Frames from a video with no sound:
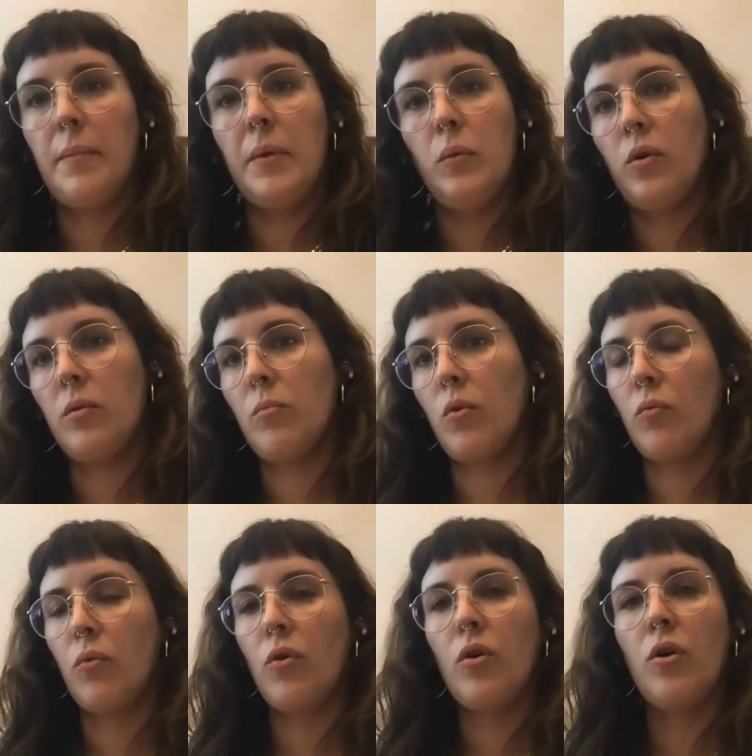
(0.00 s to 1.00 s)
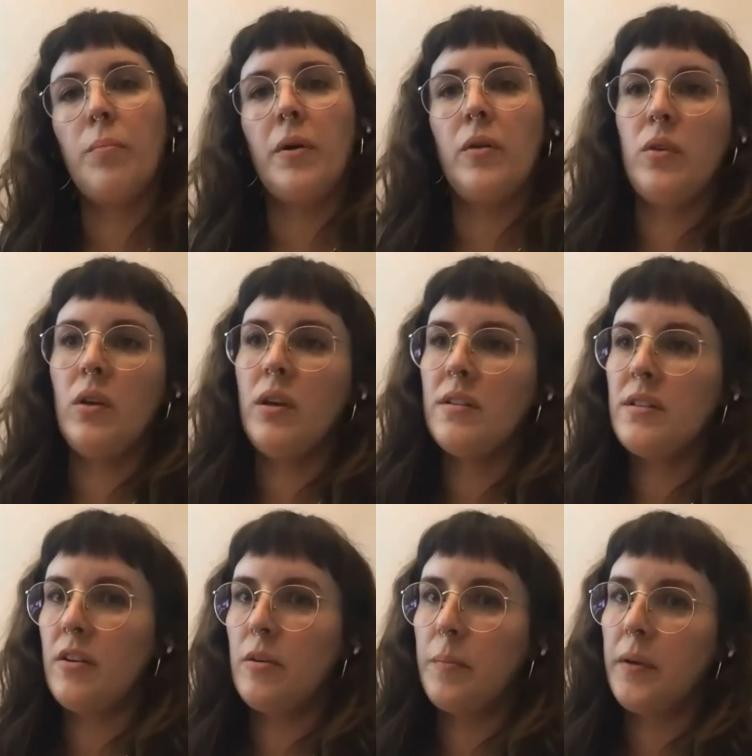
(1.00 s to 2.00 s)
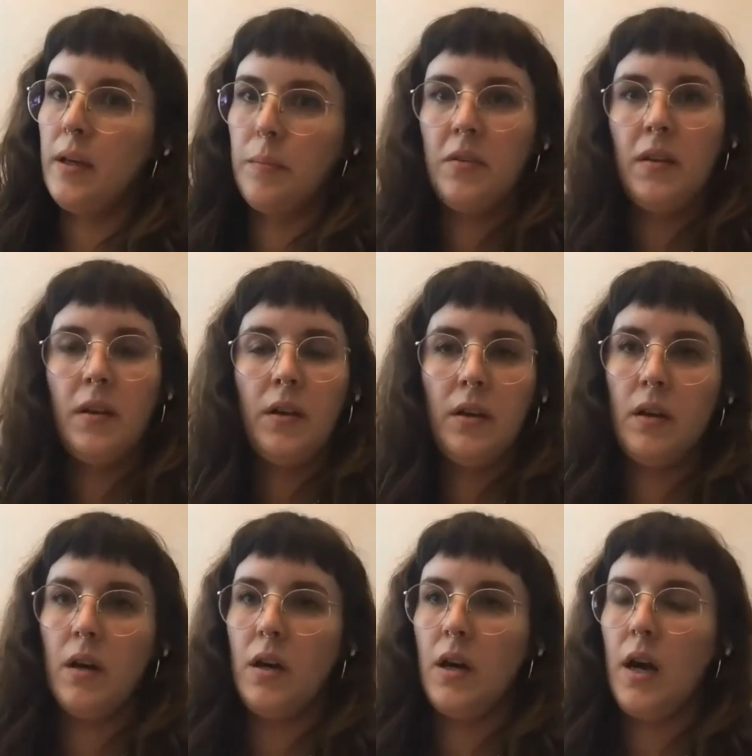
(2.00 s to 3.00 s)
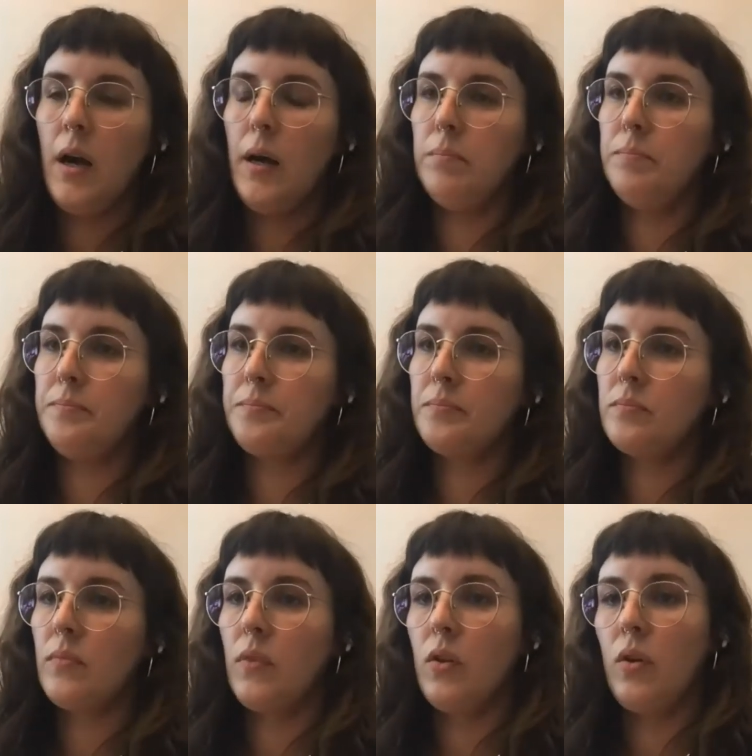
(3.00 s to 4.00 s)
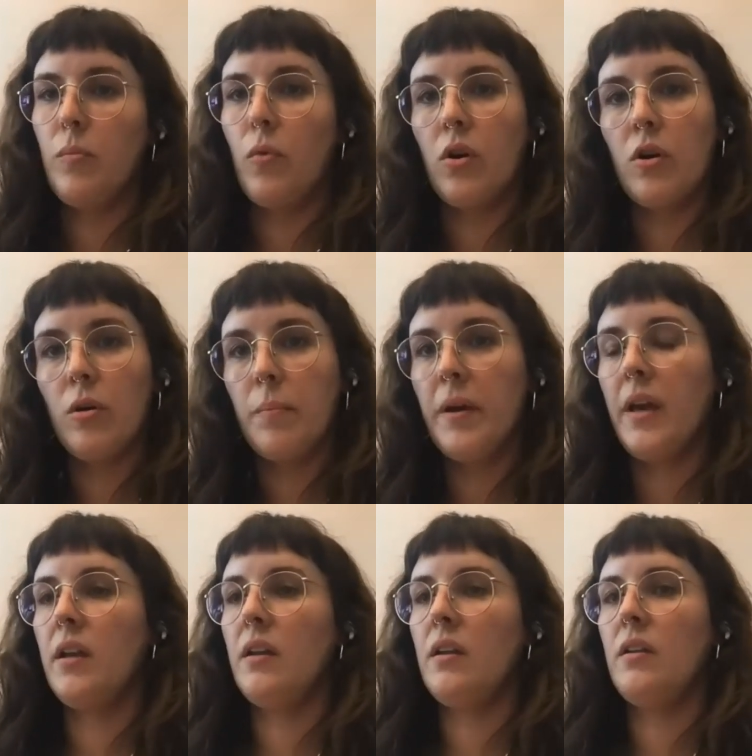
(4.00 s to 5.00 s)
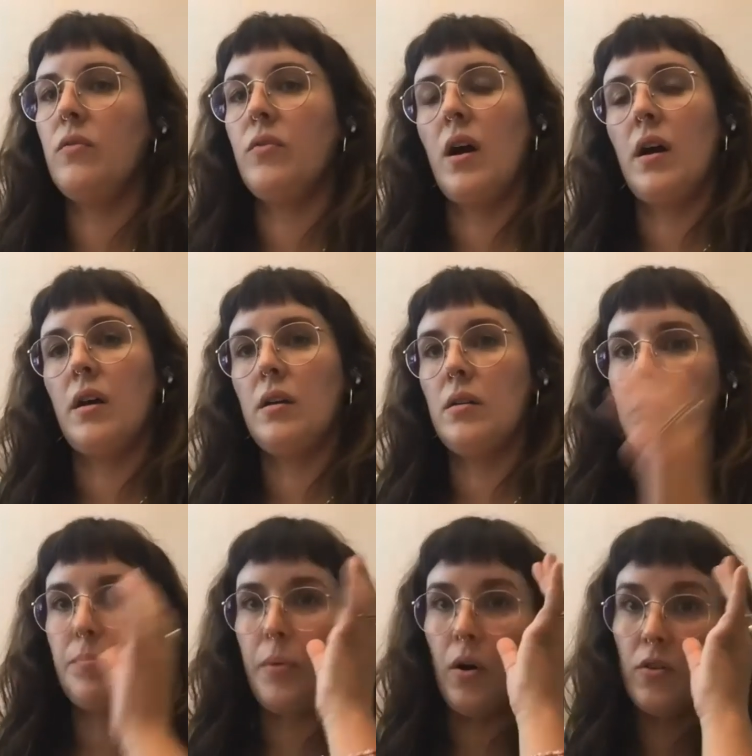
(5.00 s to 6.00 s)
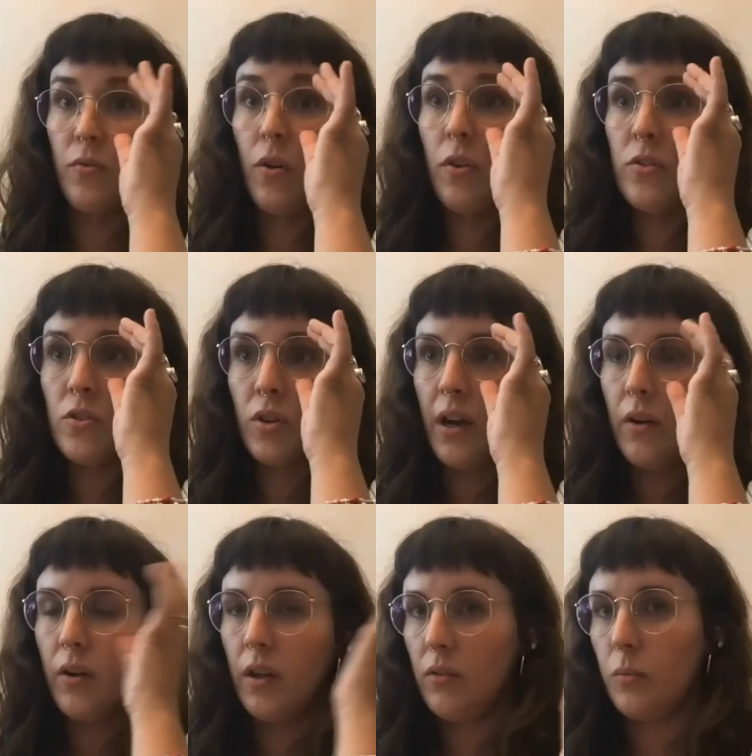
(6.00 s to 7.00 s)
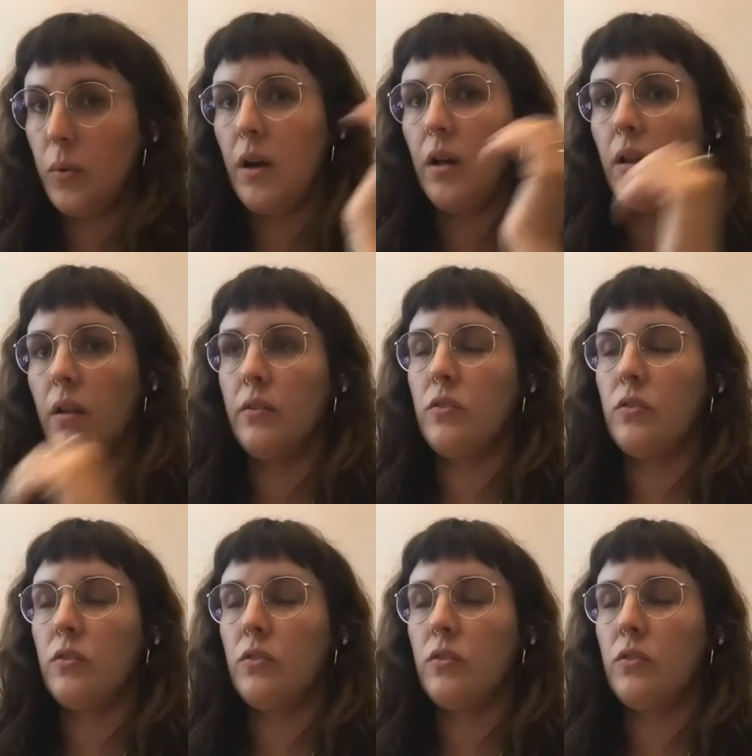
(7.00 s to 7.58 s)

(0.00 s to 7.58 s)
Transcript: I mean, we're more rural, but you get down to Poughkeepsie, you get more urban, you've got parts of Ulster County as well.